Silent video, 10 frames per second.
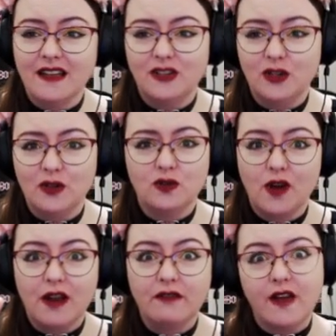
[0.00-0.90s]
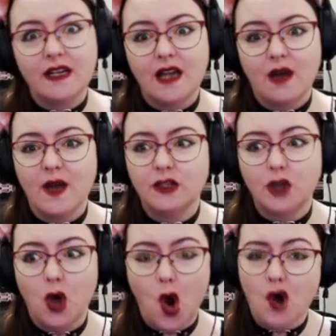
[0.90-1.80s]
to try and find our way to
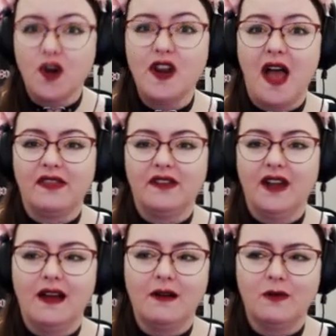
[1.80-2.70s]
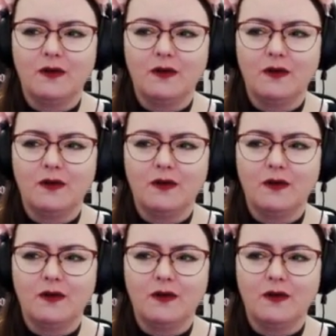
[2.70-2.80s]
Oriath now,